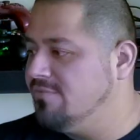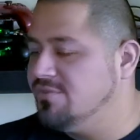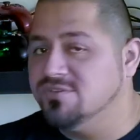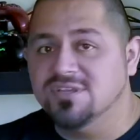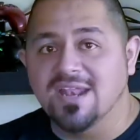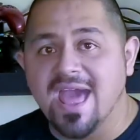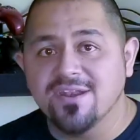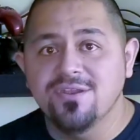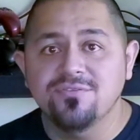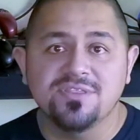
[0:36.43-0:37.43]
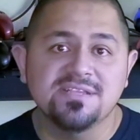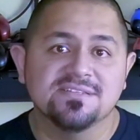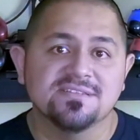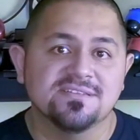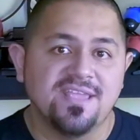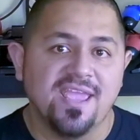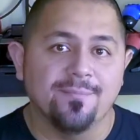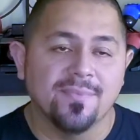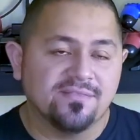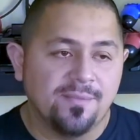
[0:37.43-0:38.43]
There's a lot of new things in this
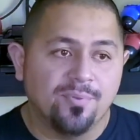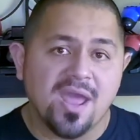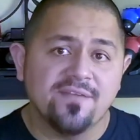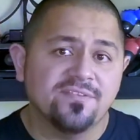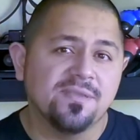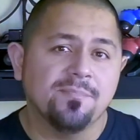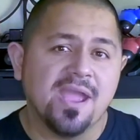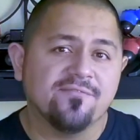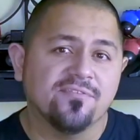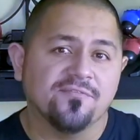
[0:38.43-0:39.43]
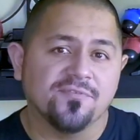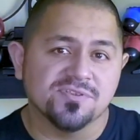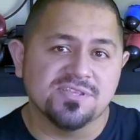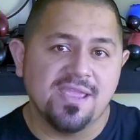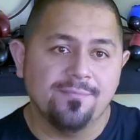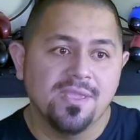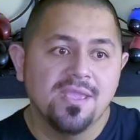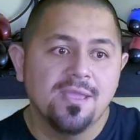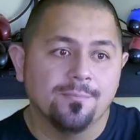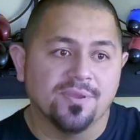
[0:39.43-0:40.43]
game. They brought everything back from the first game,
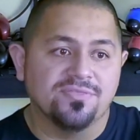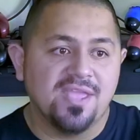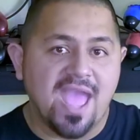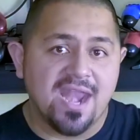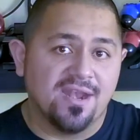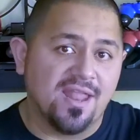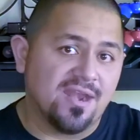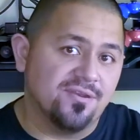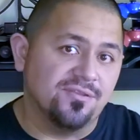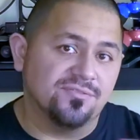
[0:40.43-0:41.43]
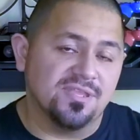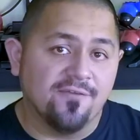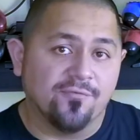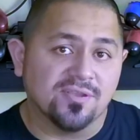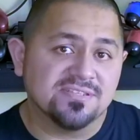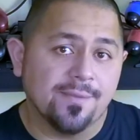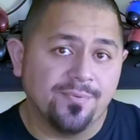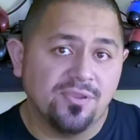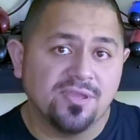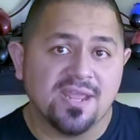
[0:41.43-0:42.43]
but they added a lot of new things. For
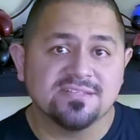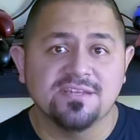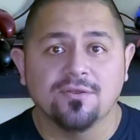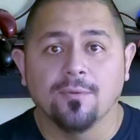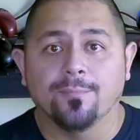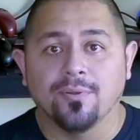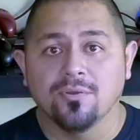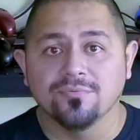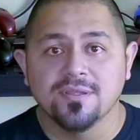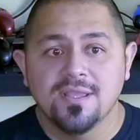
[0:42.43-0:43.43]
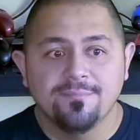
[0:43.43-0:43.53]
example, you could actually go prone.